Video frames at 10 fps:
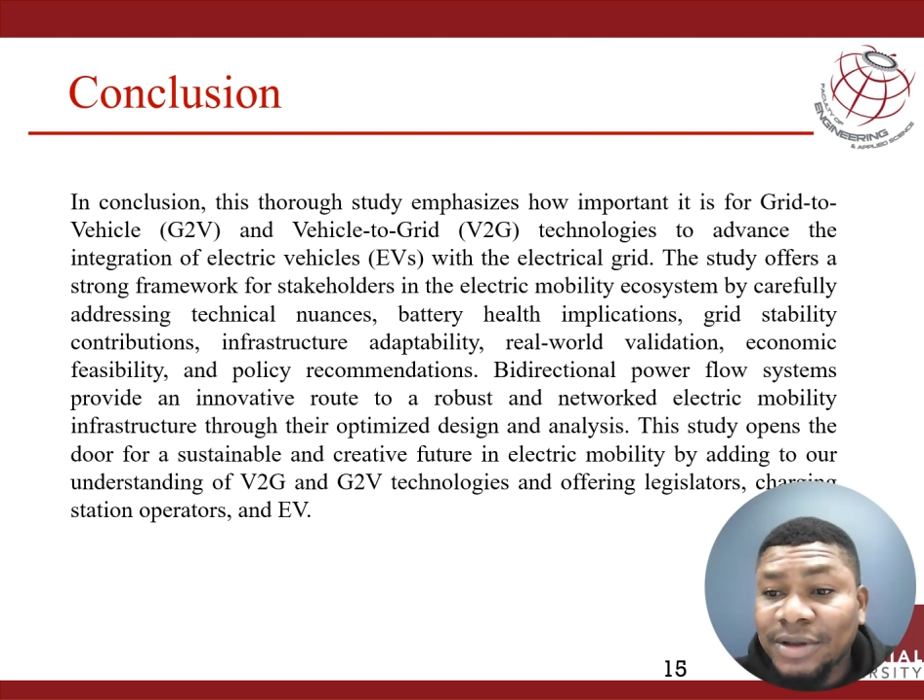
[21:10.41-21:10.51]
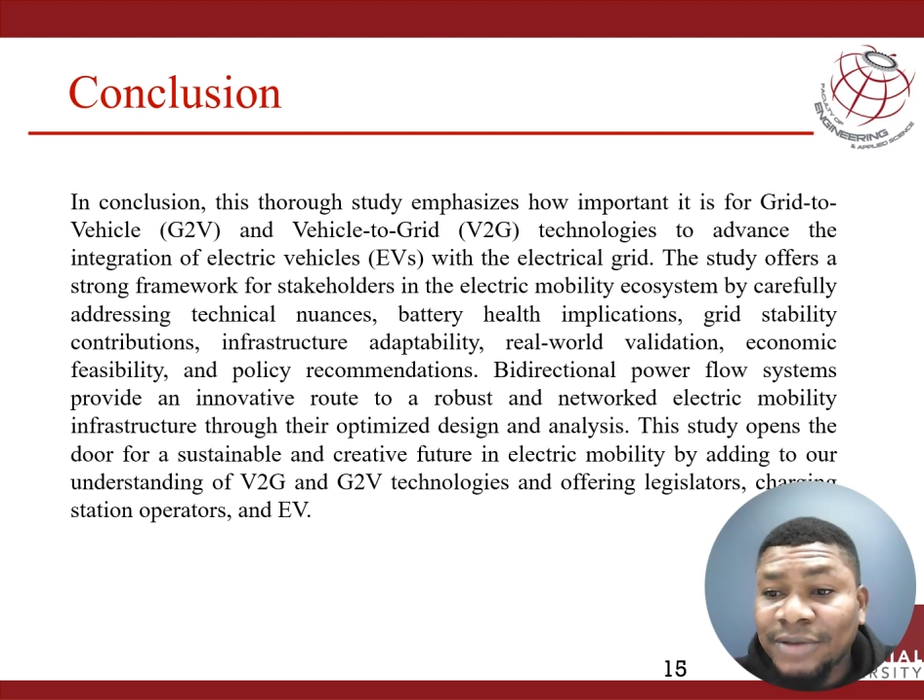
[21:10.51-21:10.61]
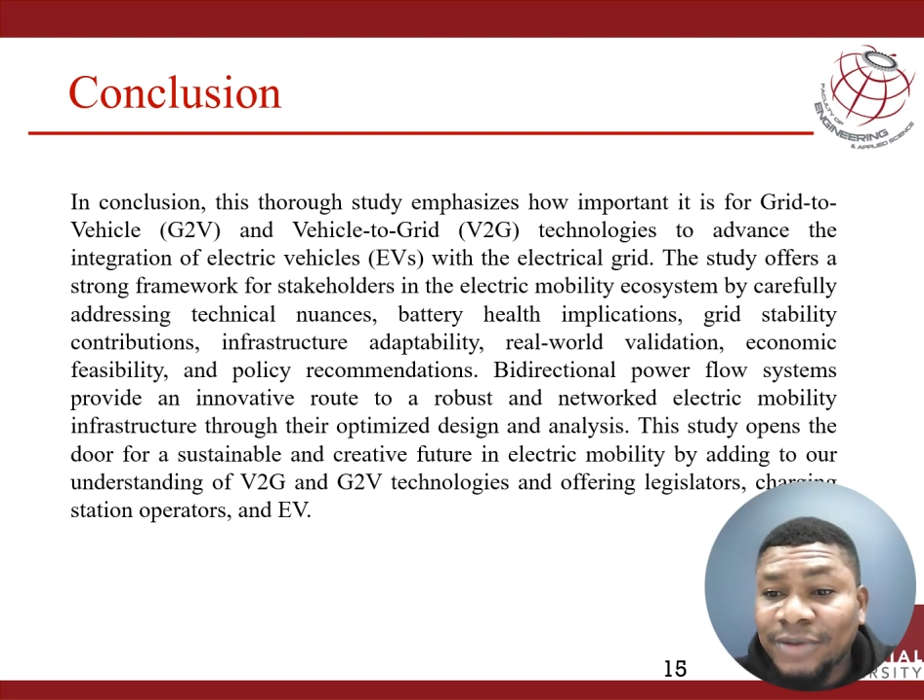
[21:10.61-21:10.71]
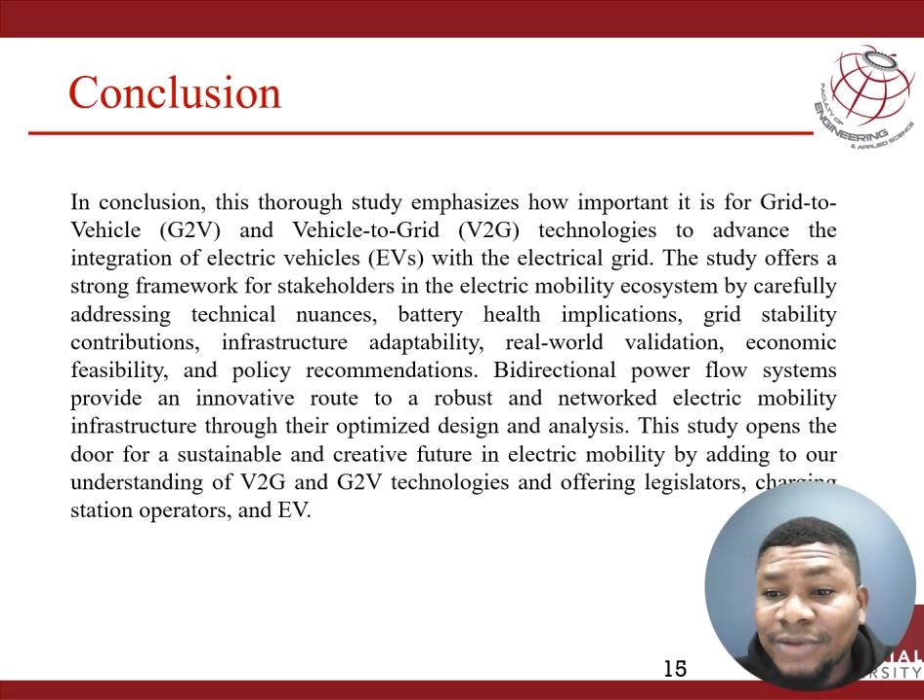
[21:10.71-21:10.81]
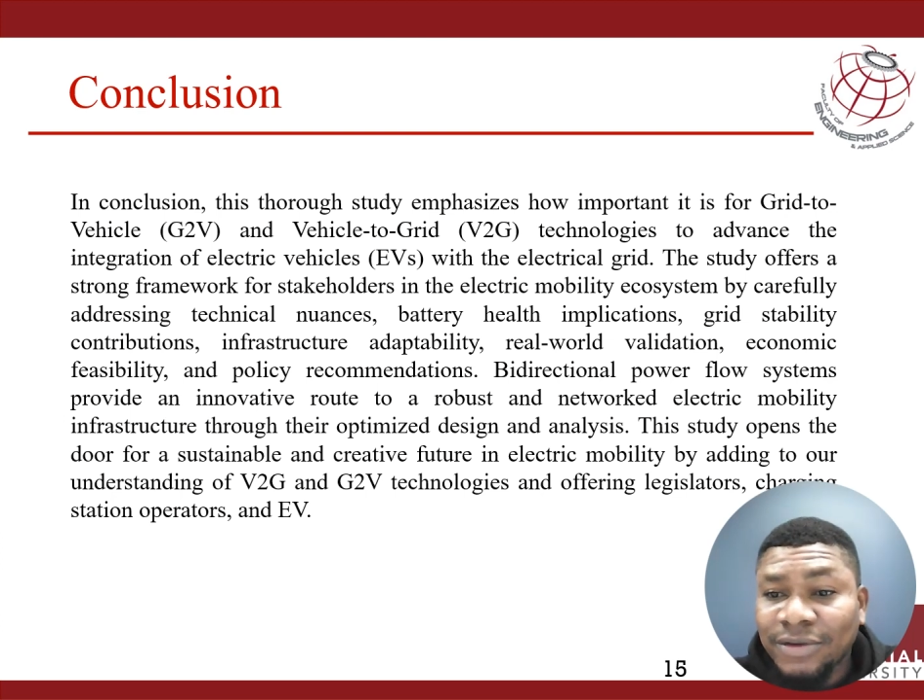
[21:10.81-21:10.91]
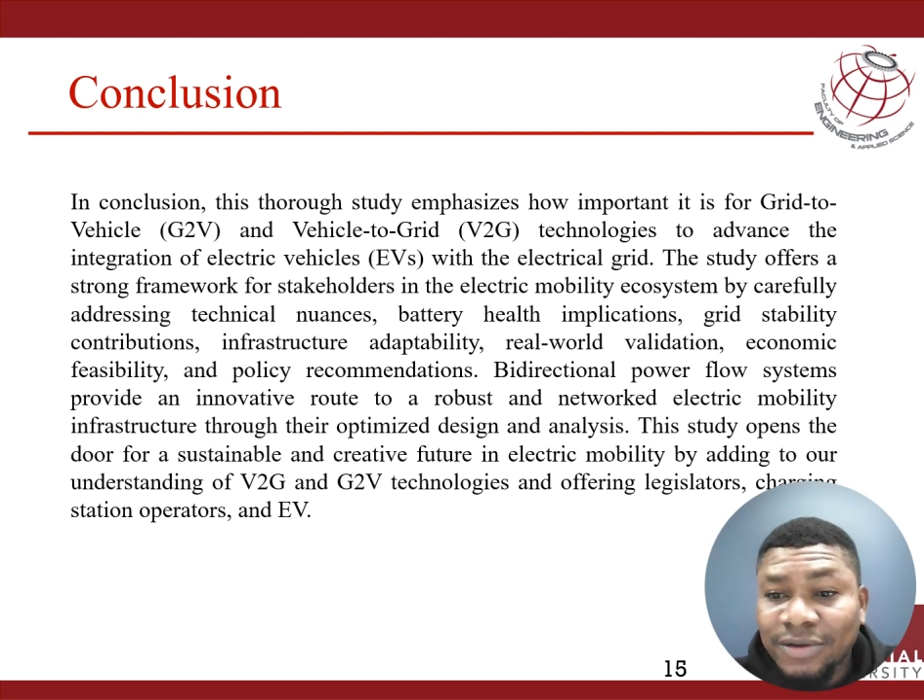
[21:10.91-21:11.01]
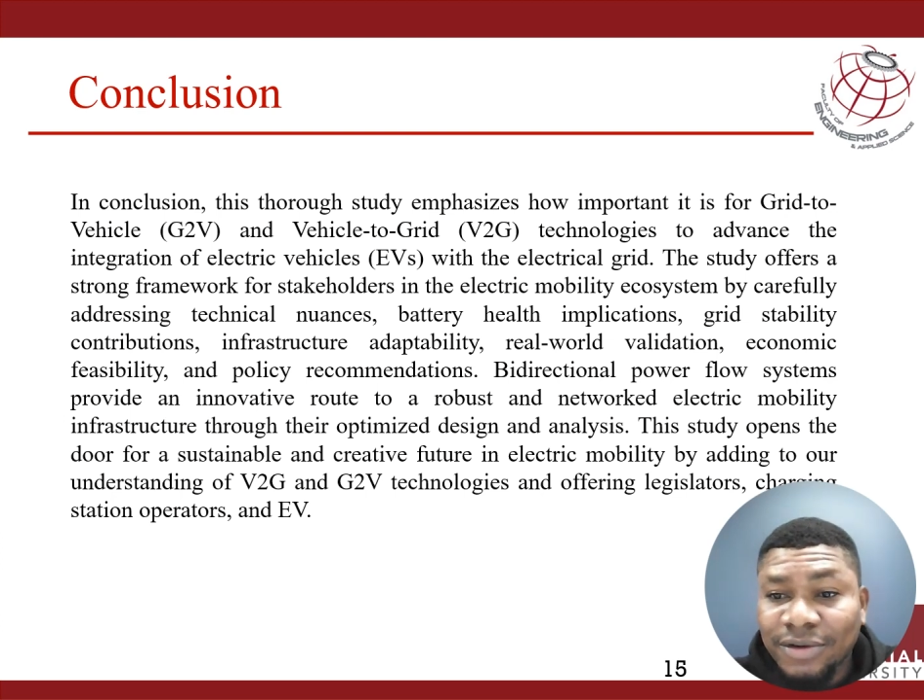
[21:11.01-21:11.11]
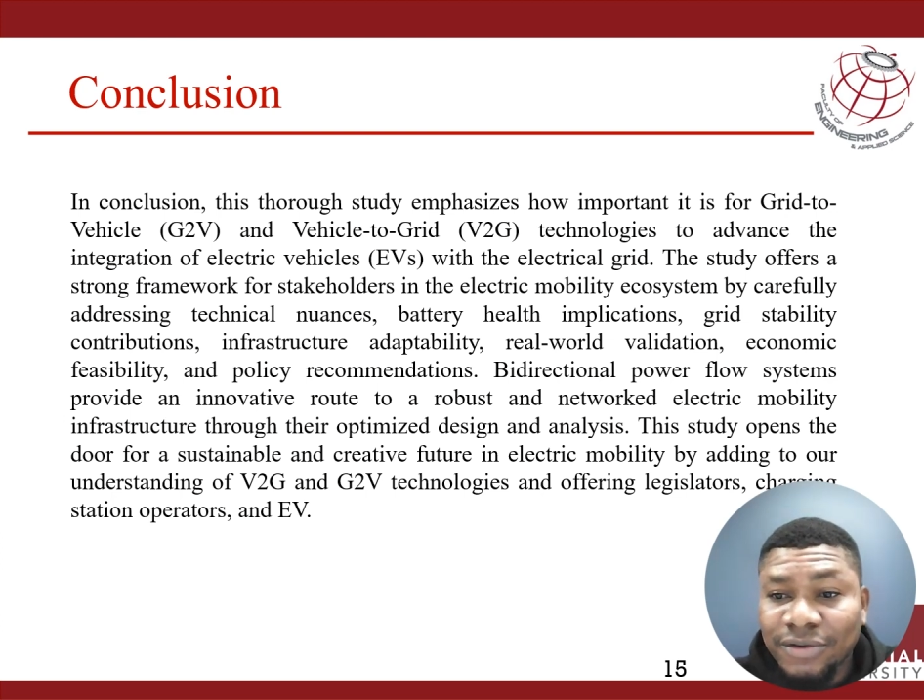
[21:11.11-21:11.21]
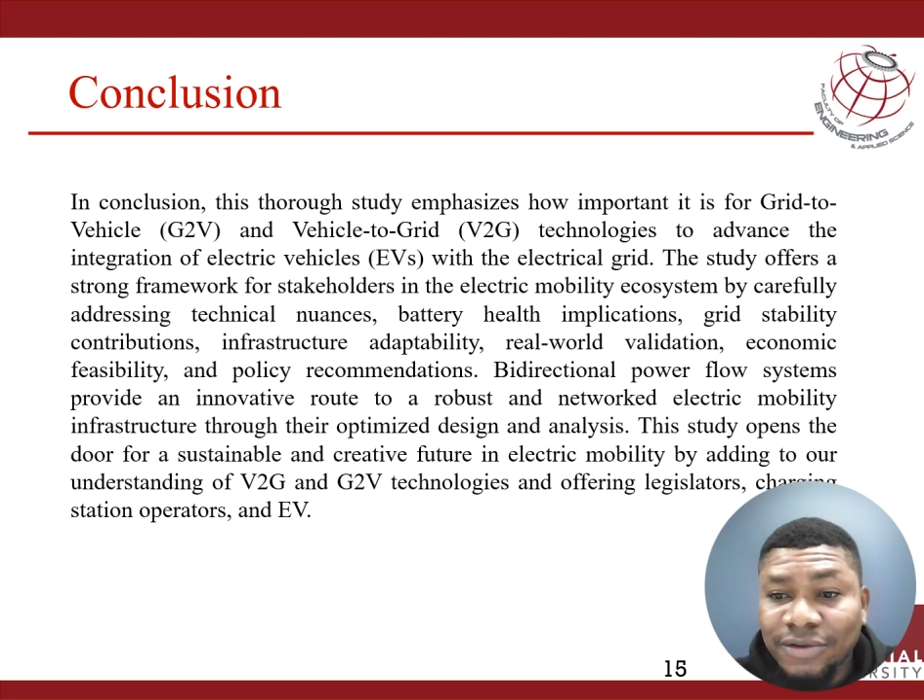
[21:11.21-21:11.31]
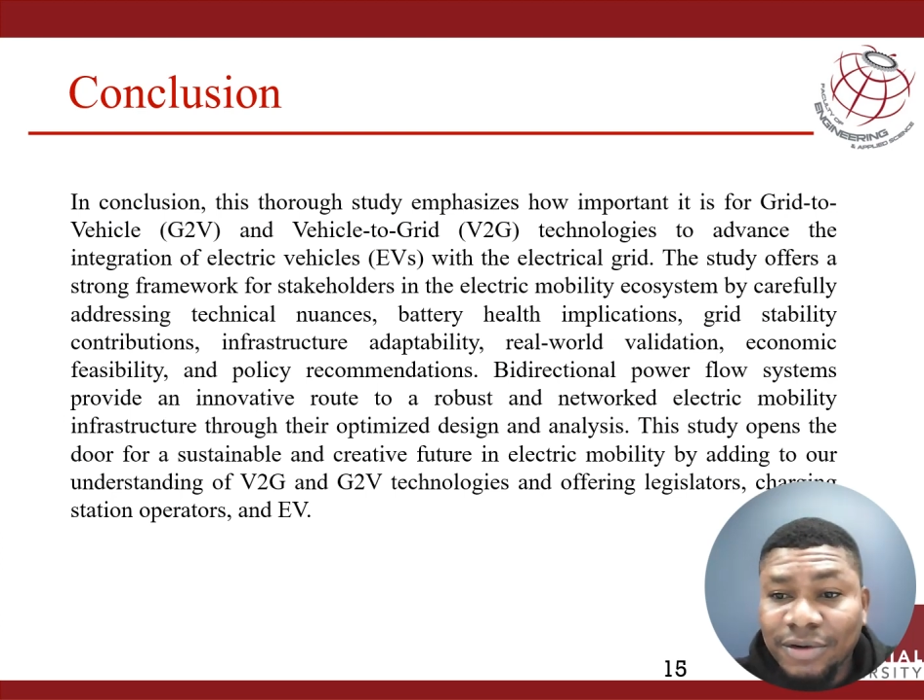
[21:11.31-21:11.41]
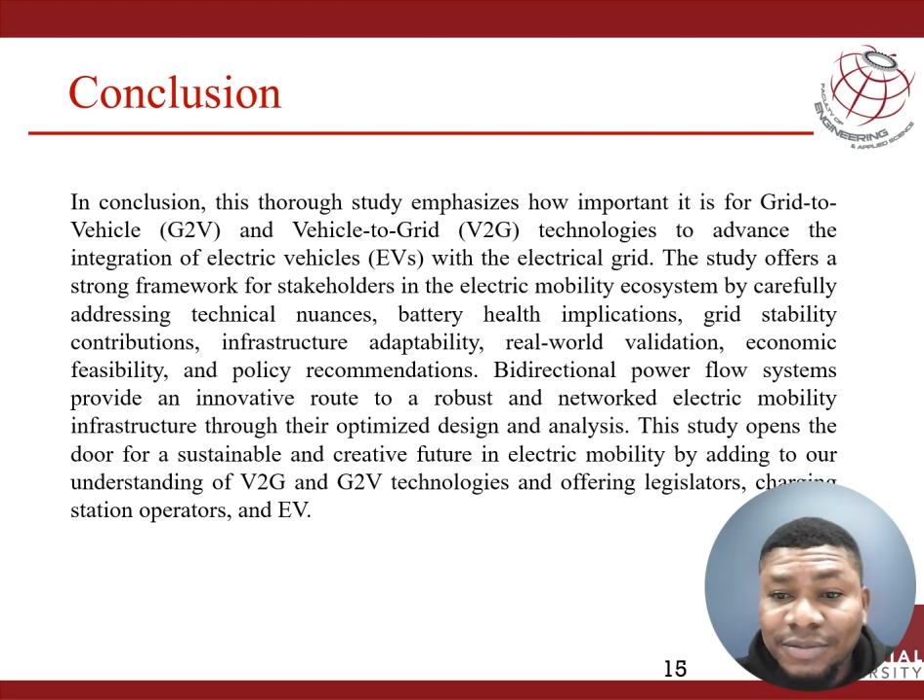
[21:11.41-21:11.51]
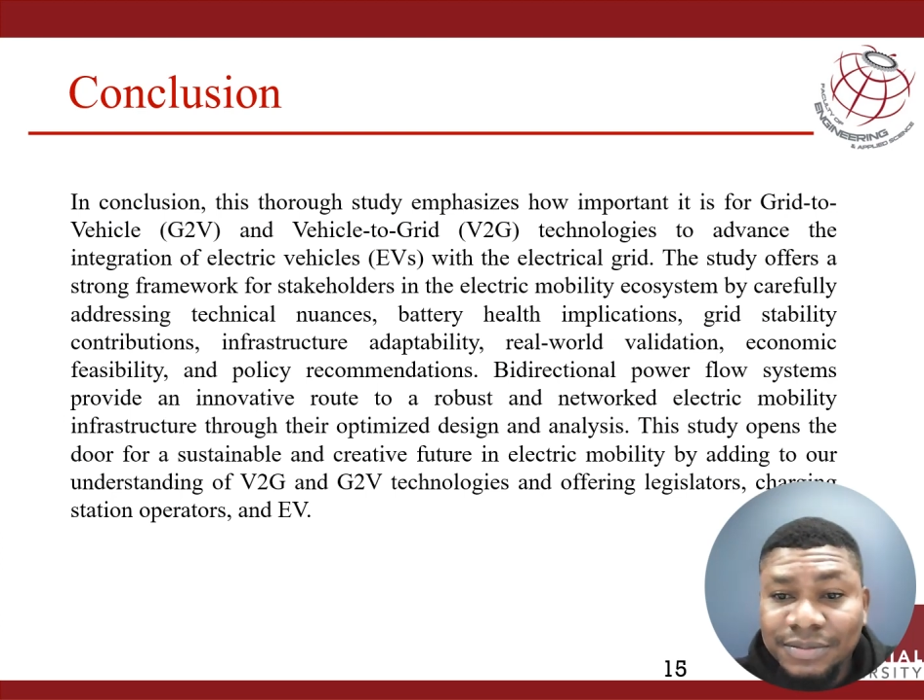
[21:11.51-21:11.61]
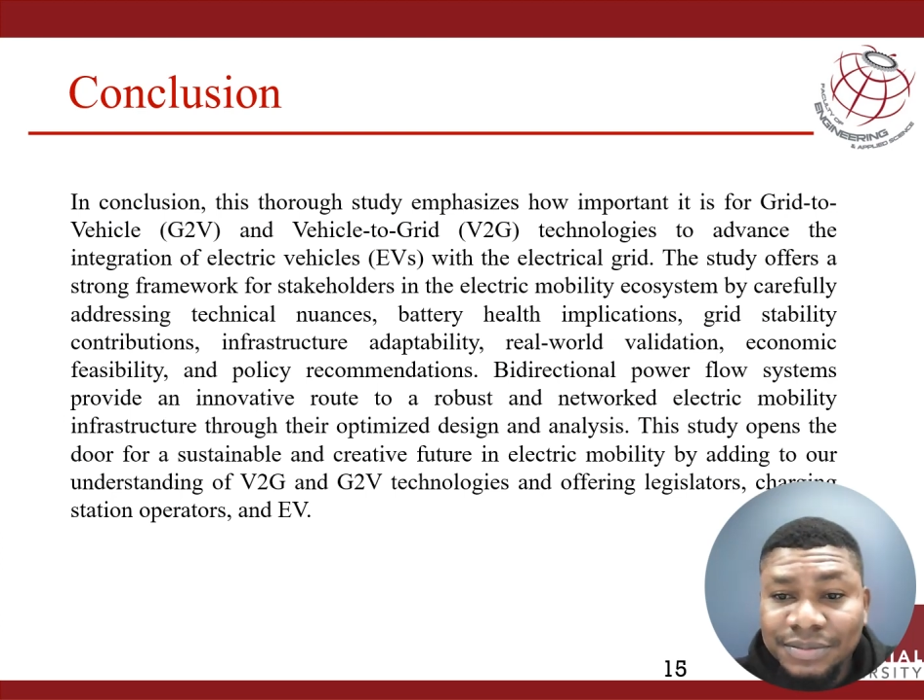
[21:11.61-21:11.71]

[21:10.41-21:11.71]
infrastructure.